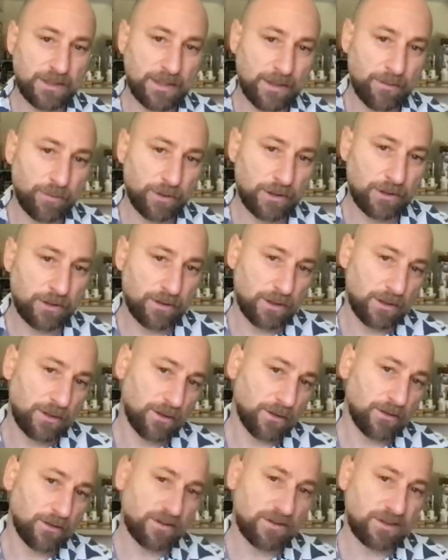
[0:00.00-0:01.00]
20
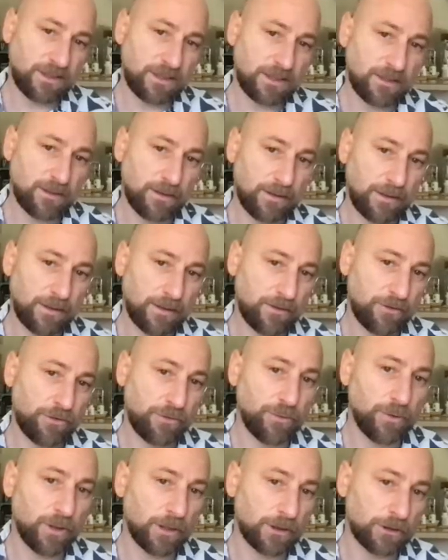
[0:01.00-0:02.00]
feet at what adults
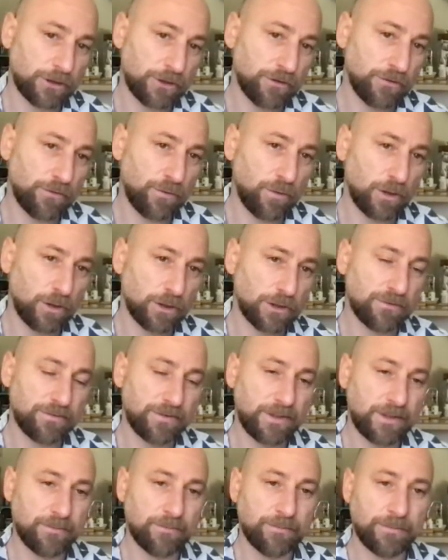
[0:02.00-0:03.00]
see
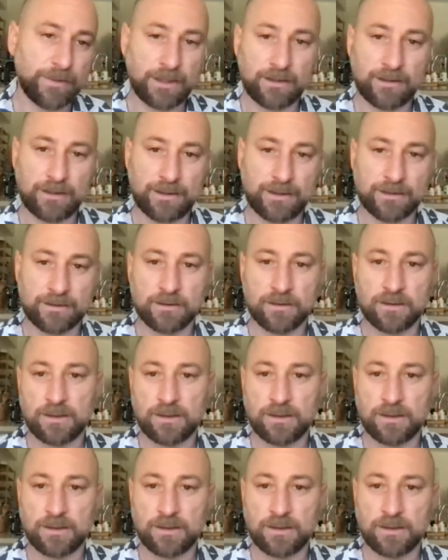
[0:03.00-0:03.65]
200 to 400 feet,